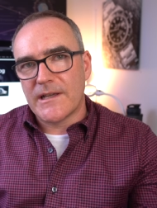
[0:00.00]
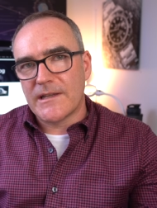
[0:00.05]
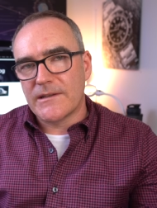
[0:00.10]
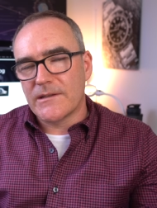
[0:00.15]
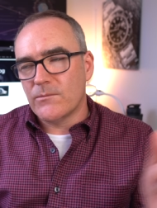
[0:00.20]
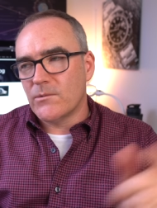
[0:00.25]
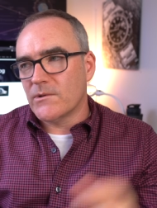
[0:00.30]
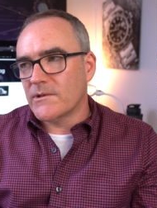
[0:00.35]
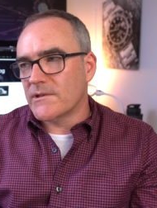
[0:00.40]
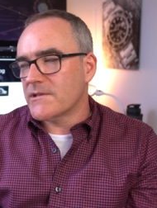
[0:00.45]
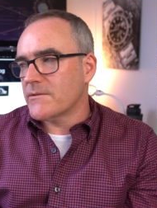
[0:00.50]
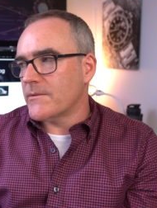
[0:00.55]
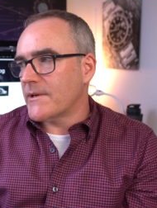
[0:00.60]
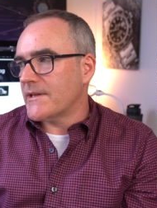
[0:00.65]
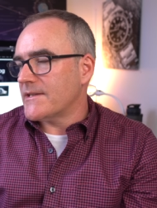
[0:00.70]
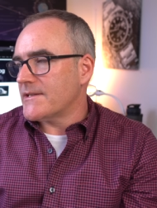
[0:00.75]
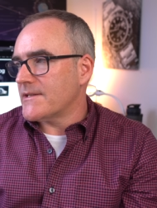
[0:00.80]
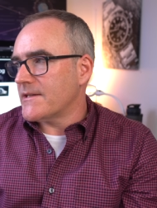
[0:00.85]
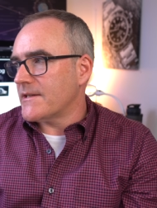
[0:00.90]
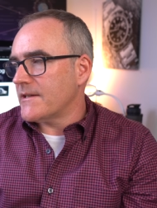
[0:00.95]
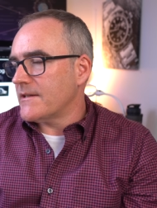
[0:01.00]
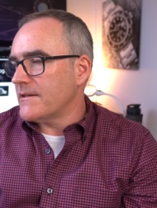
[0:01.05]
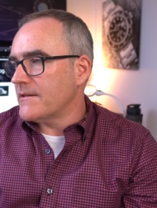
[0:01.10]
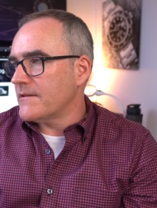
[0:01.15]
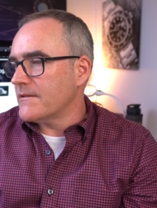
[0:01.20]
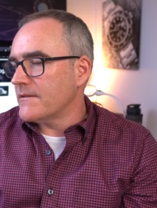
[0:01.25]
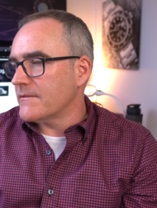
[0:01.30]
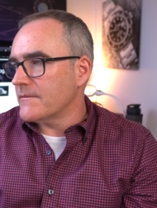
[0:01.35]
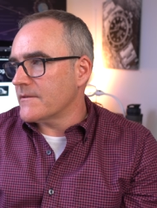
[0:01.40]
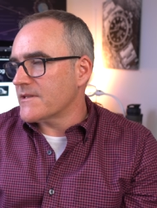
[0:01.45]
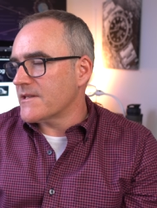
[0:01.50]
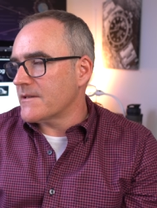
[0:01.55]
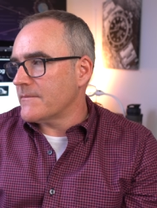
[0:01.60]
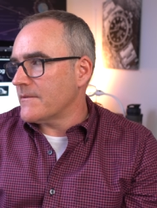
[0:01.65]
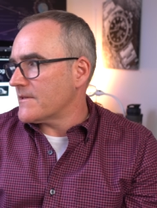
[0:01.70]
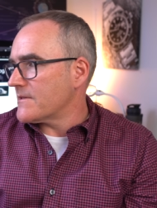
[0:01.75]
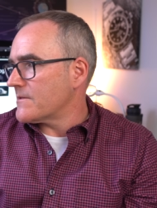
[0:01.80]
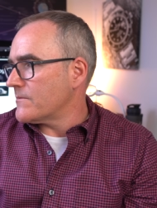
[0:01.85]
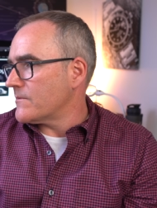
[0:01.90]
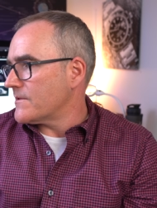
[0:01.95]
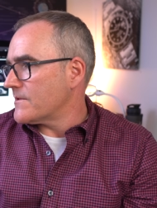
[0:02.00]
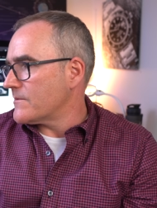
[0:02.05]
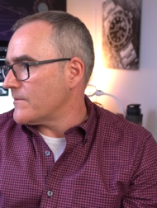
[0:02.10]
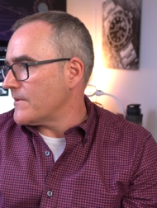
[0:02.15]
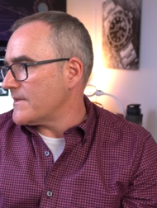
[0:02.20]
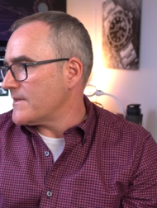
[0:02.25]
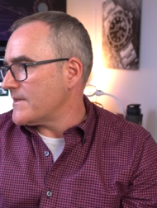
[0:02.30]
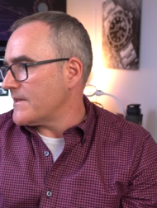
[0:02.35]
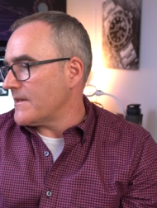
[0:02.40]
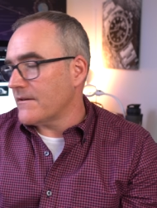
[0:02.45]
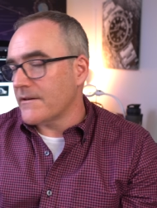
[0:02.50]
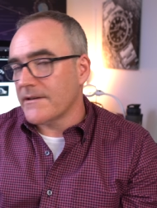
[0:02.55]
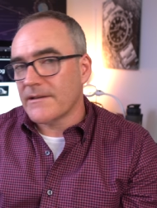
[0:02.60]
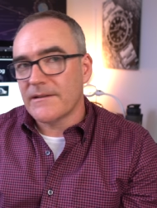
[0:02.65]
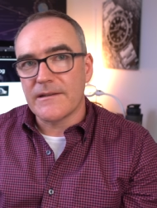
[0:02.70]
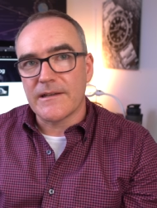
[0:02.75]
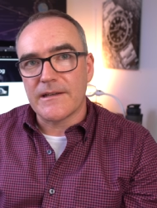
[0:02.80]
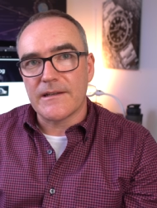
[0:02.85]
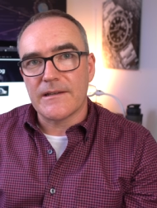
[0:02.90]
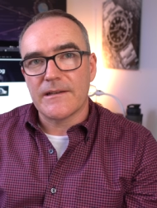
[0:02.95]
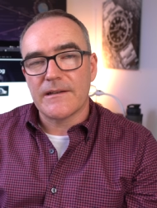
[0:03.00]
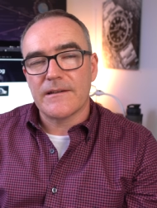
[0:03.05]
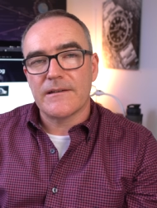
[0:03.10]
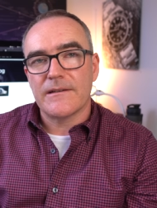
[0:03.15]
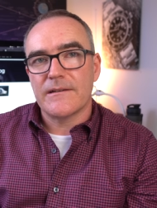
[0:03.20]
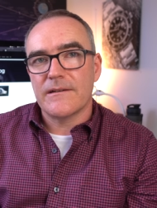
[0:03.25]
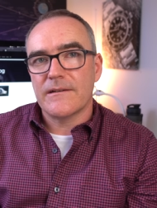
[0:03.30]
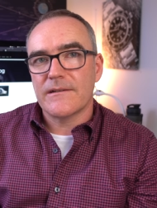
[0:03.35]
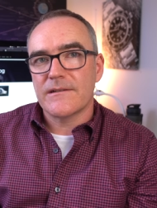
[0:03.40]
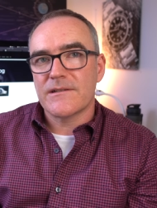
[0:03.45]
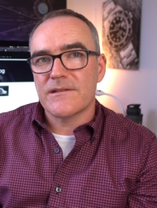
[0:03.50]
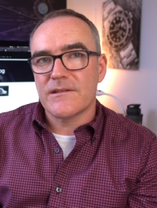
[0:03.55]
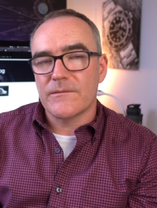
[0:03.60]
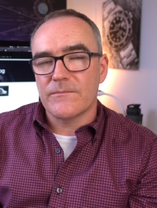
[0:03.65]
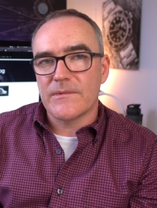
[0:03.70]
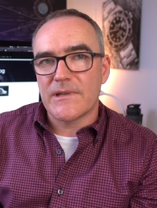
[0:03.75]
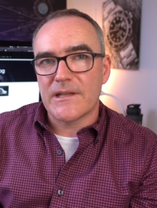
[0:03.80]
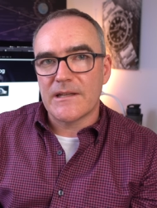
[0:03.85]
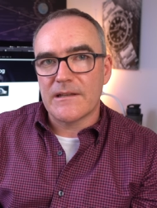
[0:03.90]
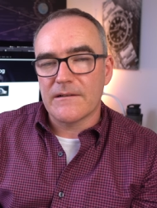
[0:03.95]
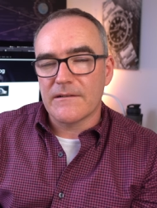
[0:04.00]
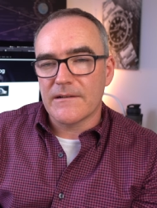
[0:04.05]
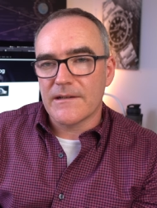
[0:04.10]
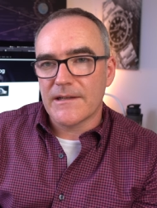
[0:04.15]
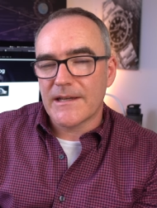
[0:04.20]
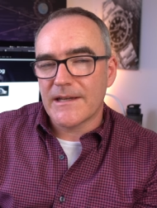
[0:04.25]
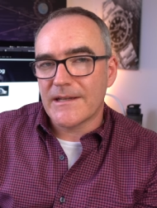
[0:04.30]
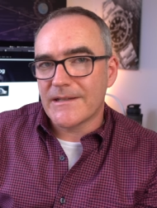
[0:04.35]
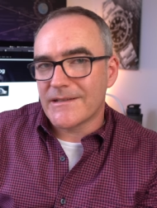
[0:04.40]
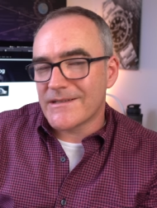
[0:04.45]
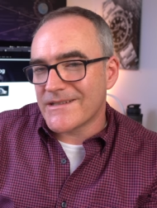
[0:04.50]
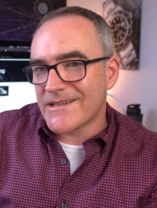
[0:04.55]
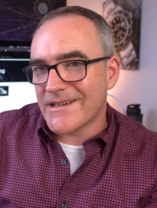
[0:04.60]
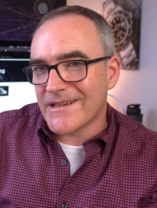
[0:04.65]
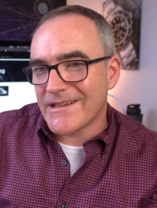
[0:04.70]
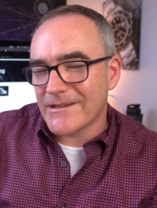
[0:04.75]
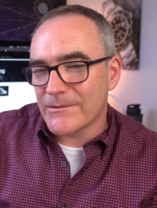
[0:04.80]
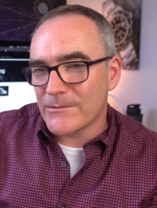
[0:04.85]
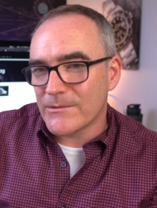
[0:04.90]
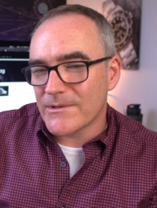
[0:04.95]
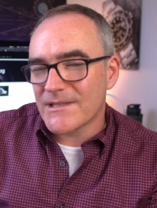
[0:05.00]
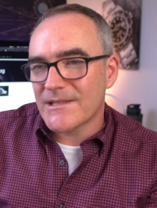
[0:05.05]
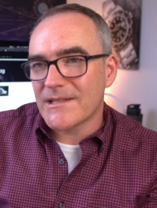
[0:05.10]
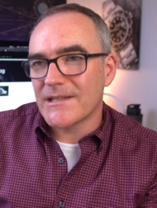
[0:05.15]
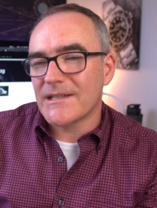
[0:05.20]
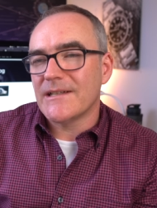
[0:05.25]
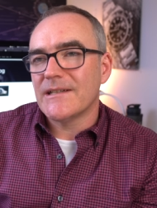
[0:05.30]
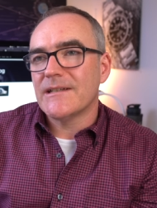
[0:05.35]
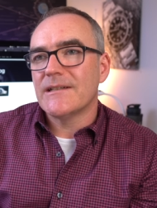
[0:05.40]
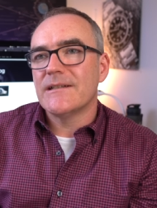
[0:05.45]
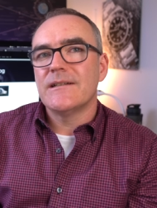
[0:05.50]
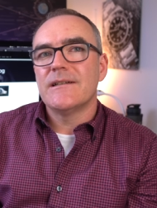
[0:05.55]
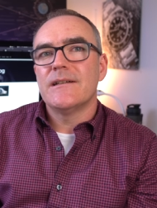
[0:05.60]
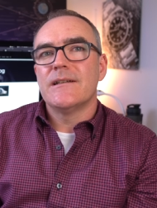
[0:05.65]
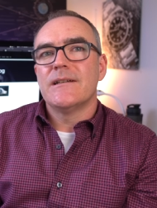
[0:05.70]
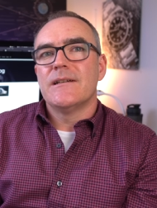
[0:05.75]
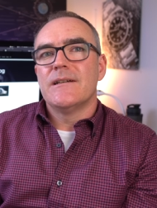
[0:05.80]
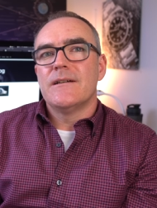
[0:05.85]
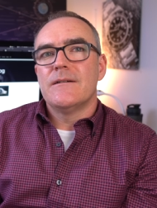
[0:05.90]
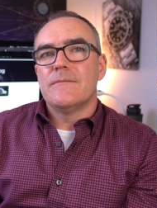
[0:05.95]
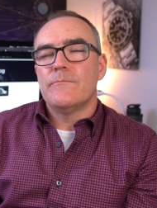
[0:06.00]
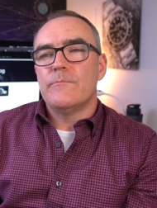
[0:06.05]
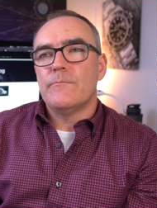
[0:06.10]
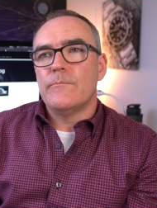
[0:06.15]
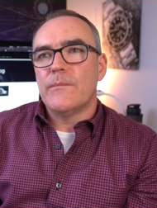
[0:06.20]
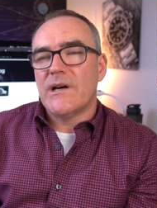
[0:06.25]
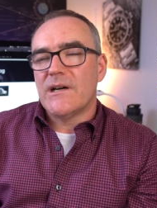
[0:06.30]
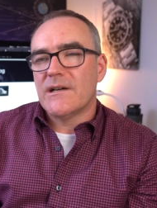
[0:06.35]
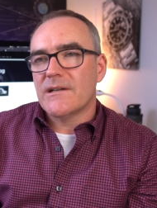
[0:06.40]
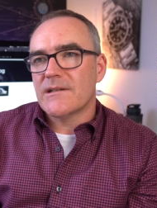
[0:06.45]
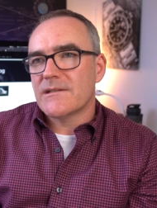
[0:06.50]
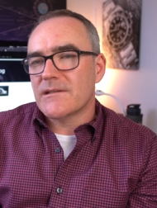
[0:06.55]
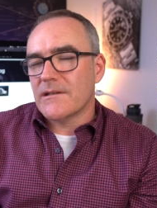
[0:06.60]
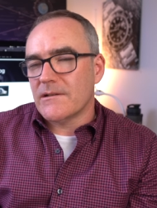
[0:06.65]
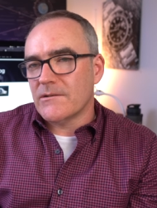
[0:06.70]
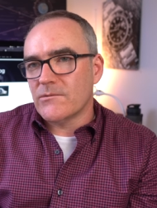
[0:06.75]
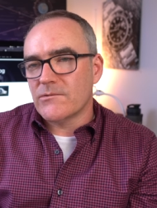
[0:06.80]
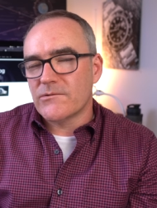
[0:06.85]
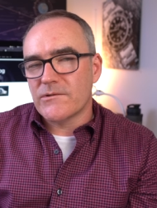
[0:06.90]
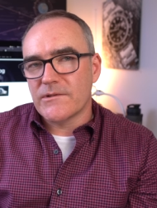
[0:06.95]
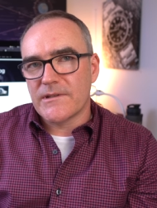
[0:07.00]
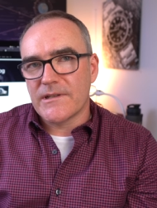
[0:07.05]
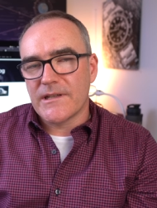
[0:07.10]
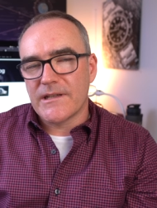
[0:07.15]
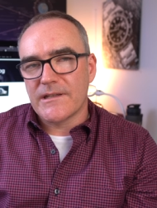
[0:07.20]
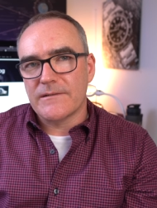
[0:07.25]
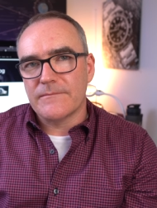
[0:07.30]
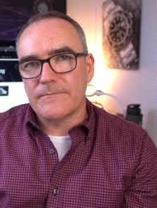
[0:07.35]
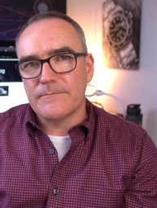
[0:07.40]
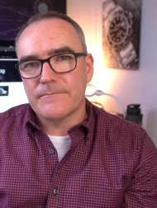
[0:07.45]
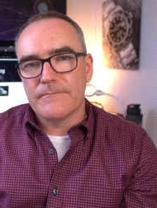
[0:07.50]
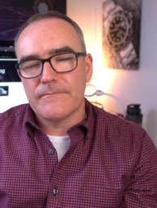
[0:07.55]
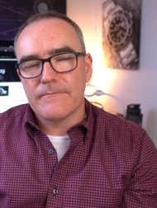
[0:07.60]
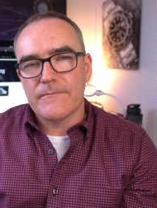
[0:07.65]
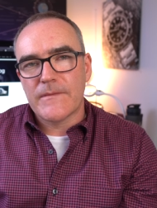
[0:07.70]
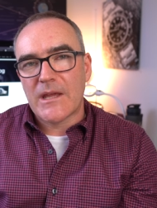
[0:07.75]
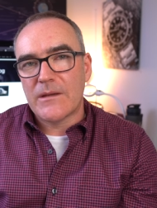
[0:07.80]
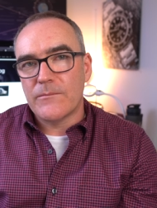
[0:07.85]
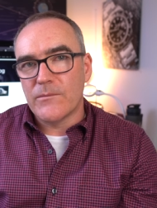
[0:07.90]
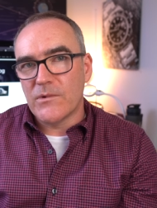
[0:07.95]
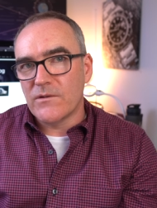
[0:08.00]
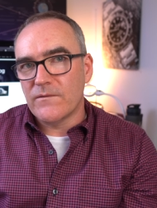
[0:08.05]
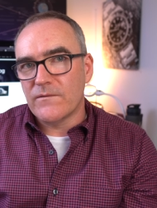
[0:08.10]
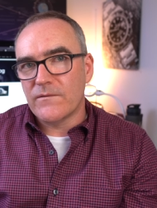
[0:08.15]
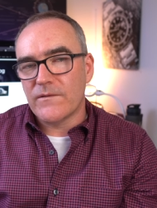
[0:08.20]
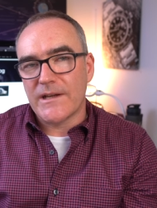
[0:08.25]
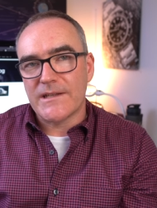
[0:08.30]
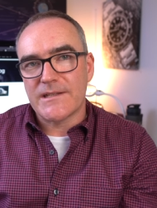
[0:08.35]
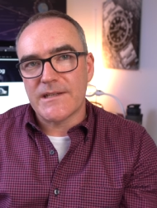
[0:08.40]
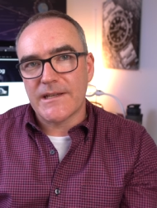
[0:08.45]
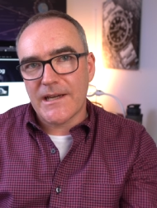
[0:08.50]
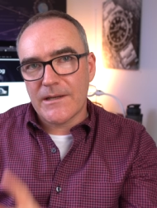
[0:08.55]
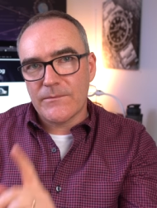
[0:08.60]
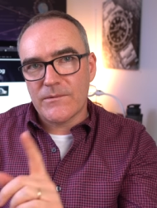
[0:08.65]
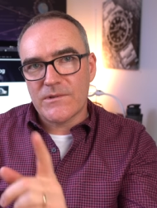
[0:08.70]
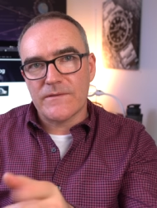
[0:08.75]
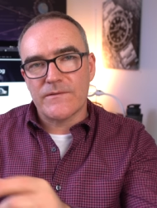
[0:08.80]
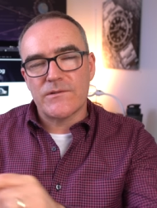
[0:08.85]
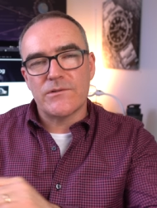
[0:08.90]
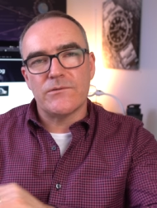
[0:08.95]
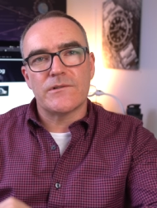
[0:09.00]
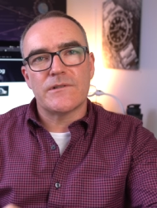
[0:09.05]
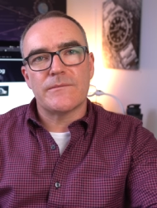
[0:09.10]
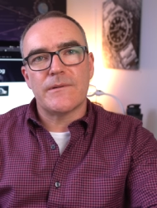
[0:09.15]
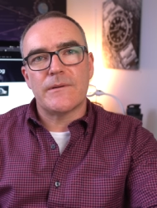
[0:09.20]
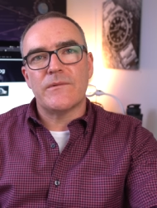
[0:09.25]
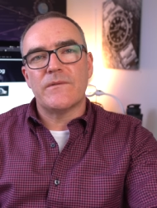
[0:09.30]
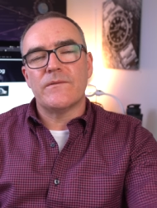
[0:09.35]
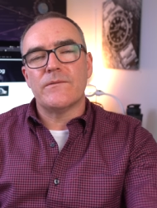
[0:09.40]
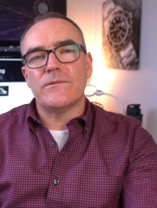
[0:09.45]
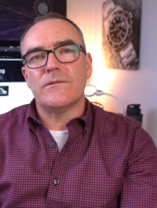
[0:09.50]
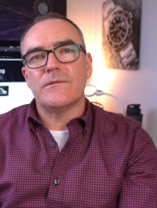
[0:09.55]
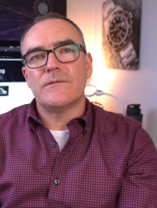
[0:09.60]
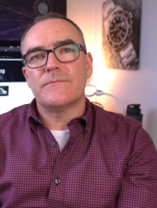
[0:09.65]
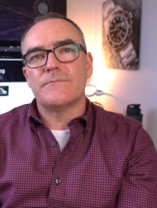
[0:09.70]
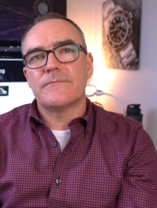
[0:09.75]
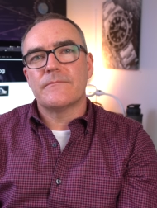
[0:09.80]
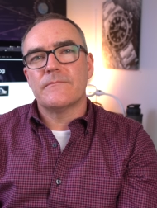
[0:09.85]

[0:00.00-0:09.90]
in the 120, Seamaster 120, I think something like a JLC Master Ultra Thin Moon Phase, again, which I've talked about before.